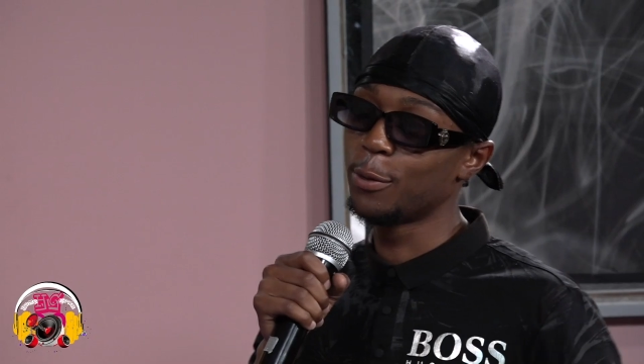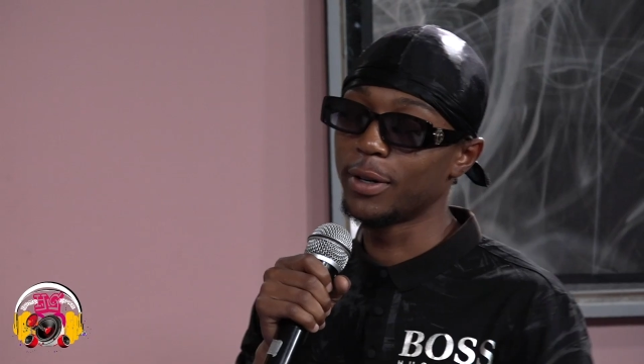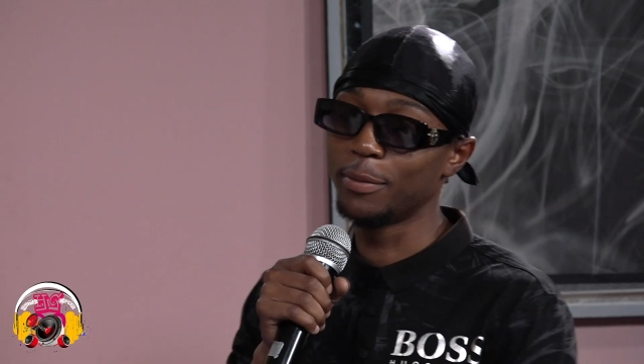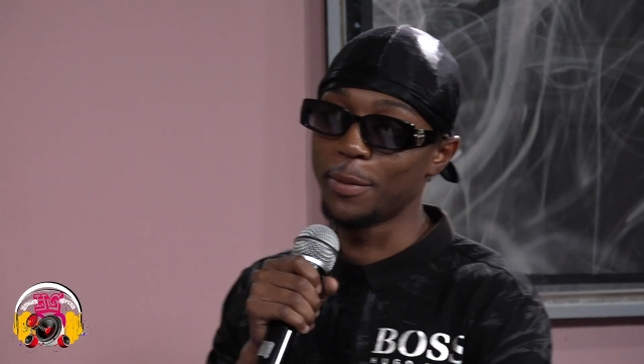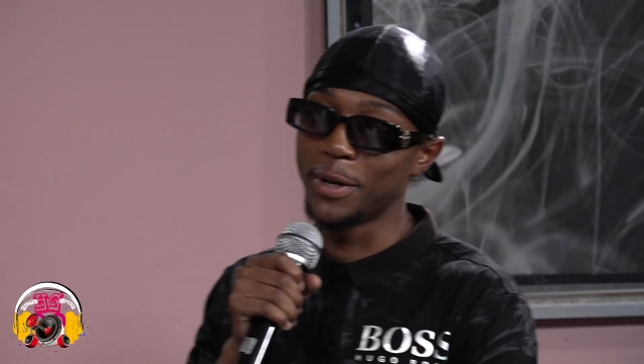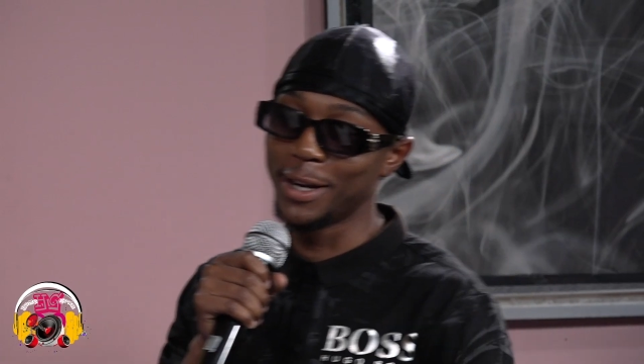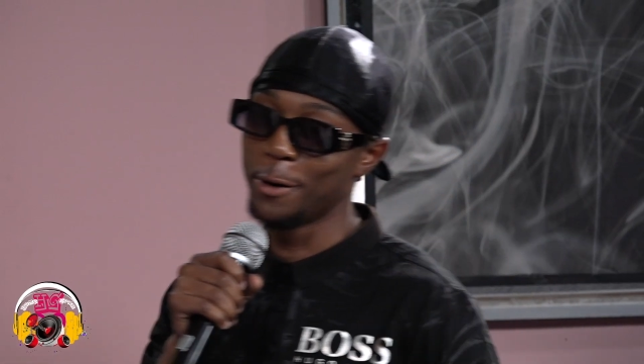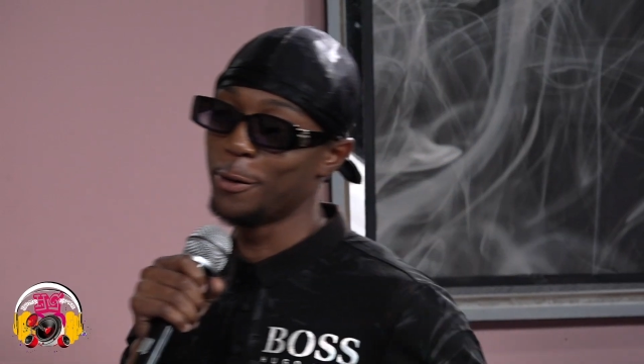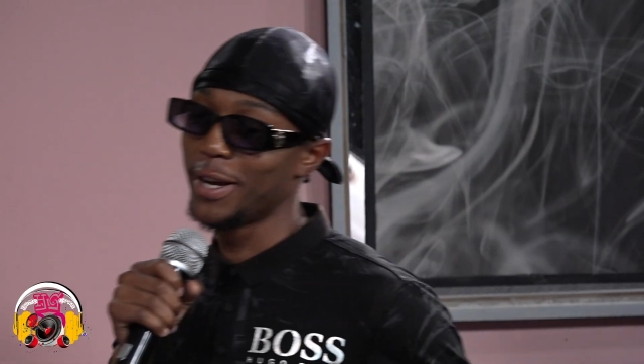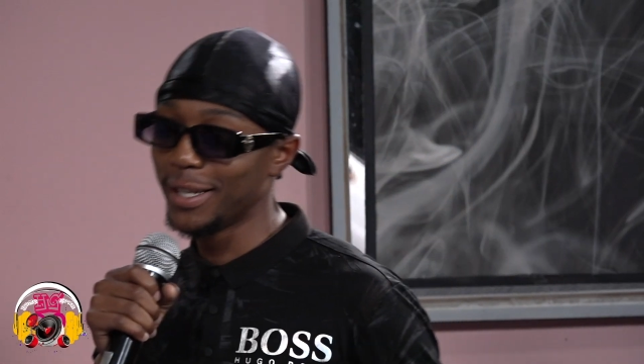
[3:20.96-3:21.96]
with maybe Lil
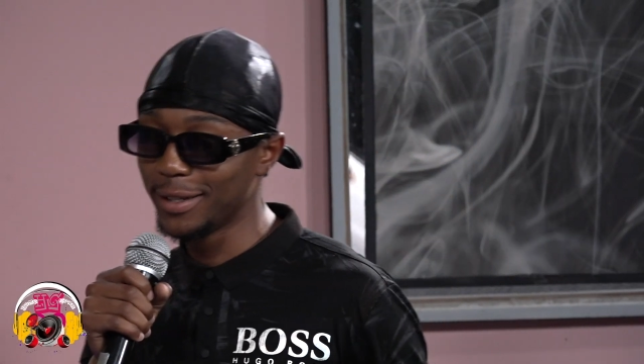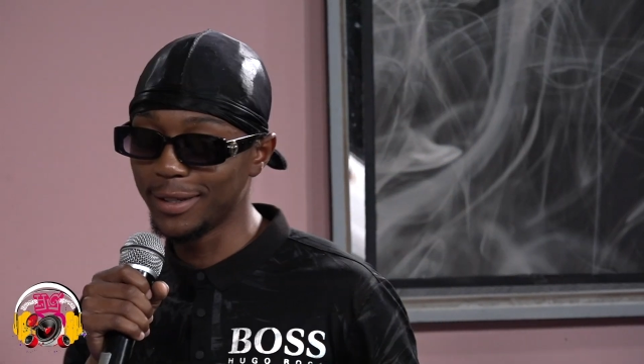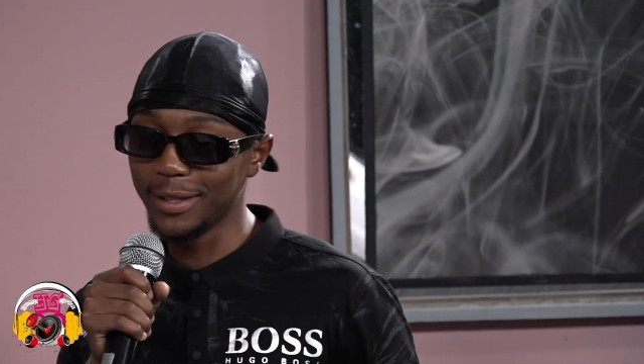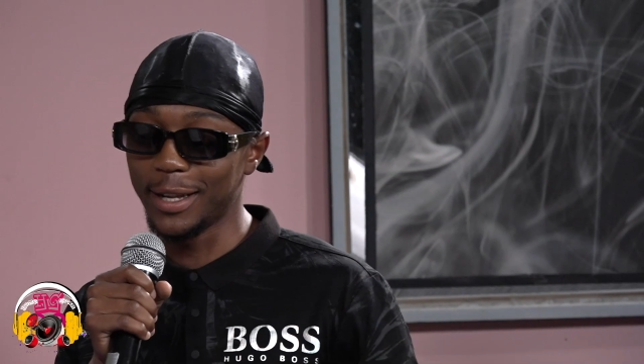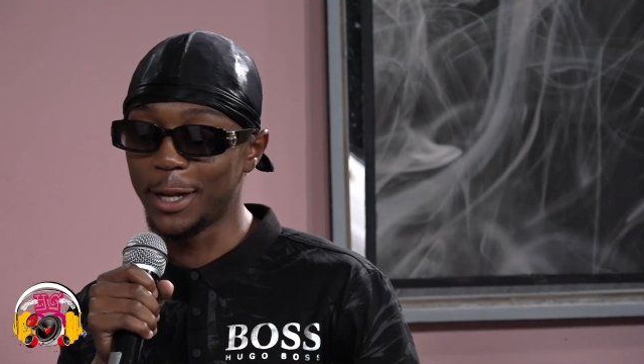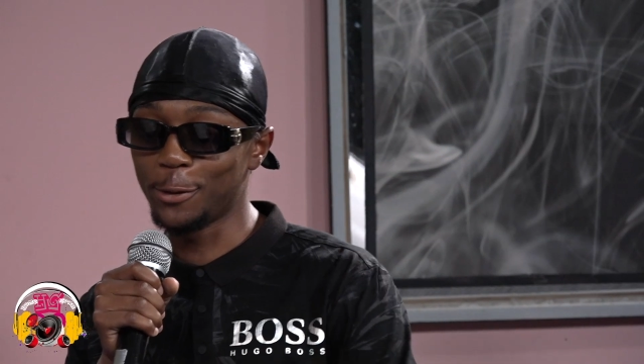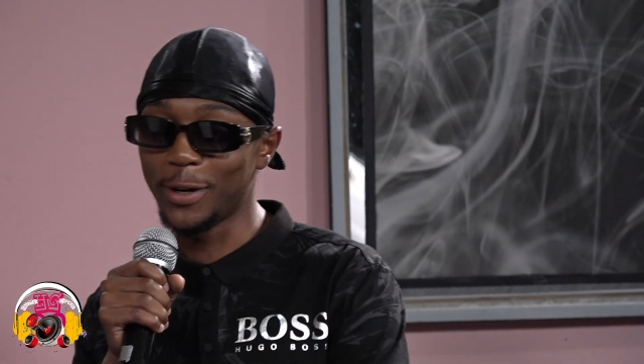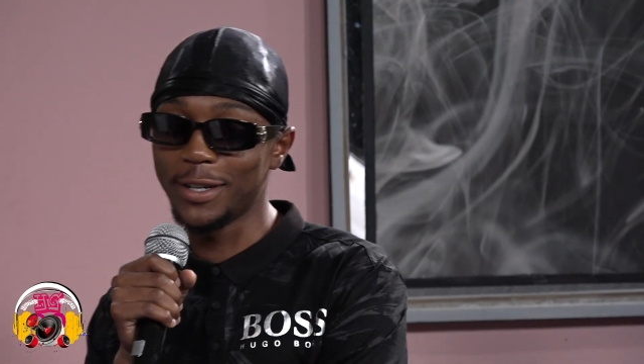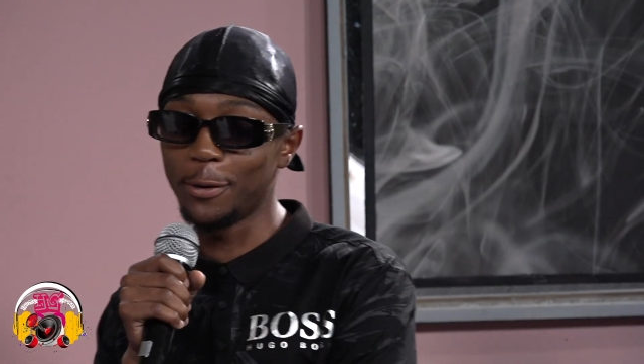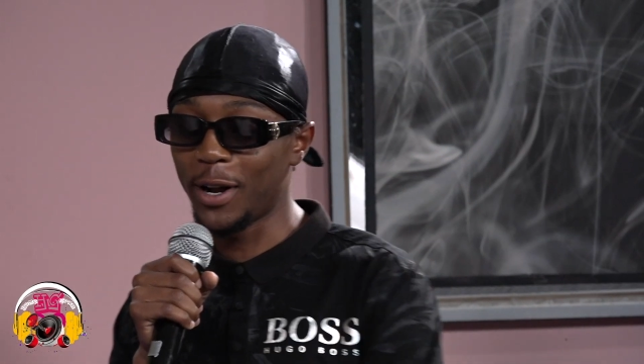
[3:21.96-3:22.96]
Wayne.
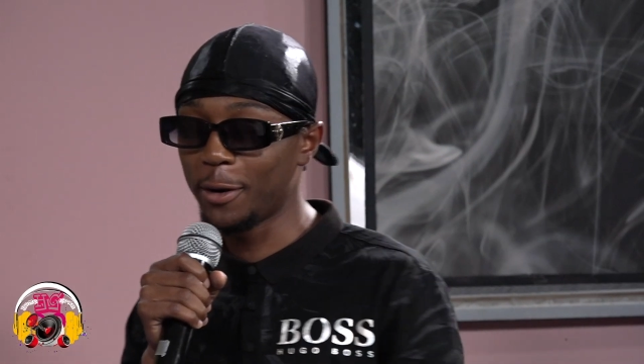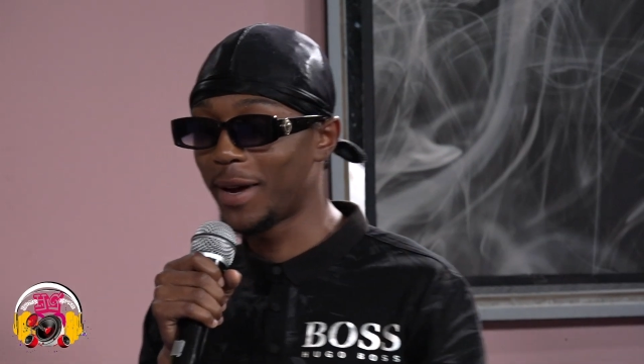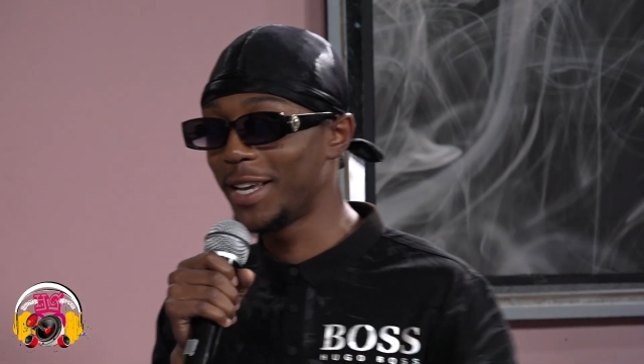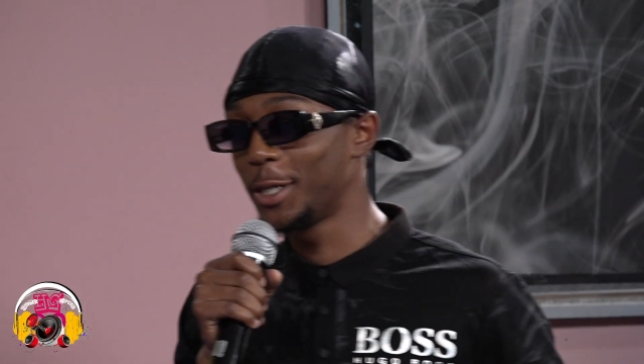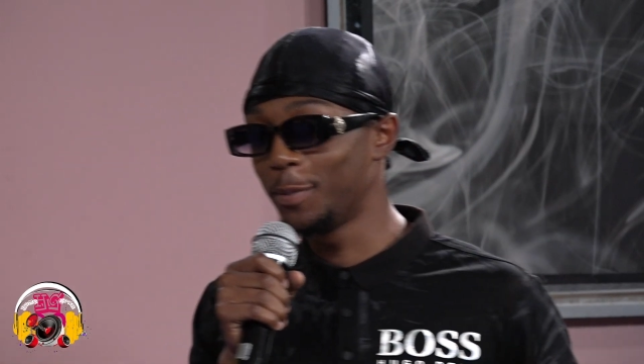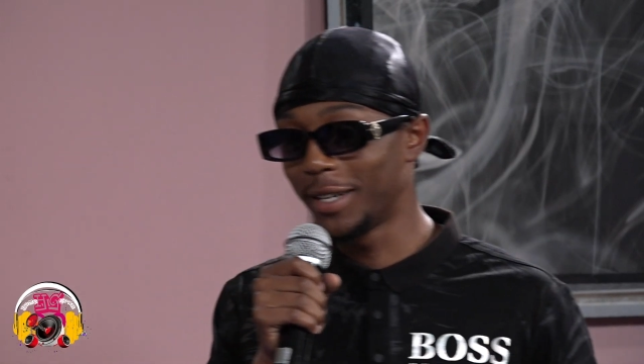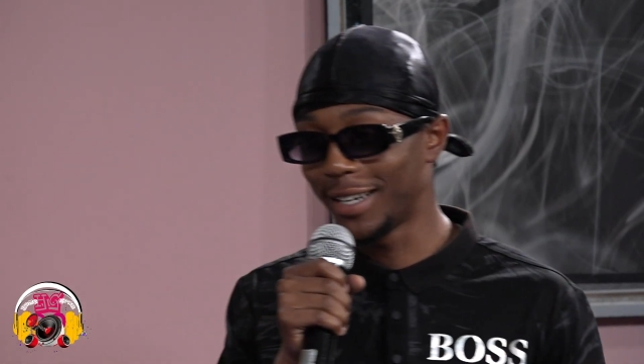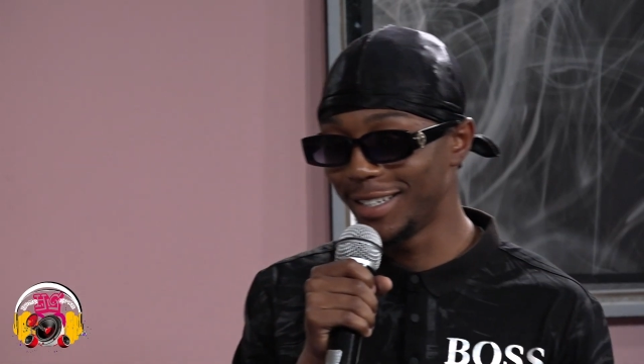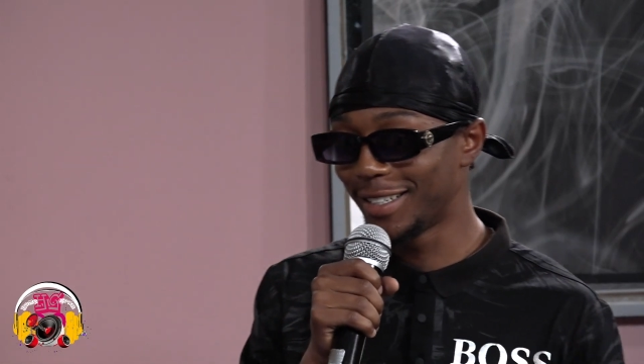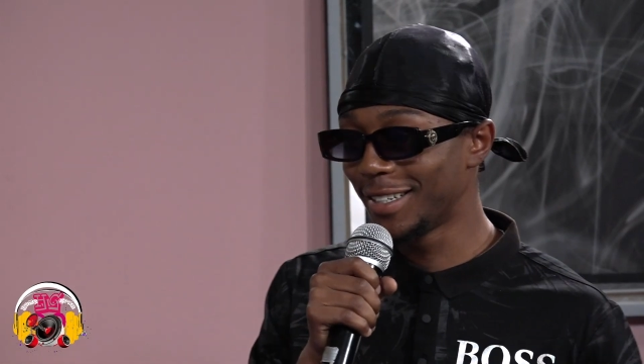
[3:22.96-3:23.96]
One of my inspirations.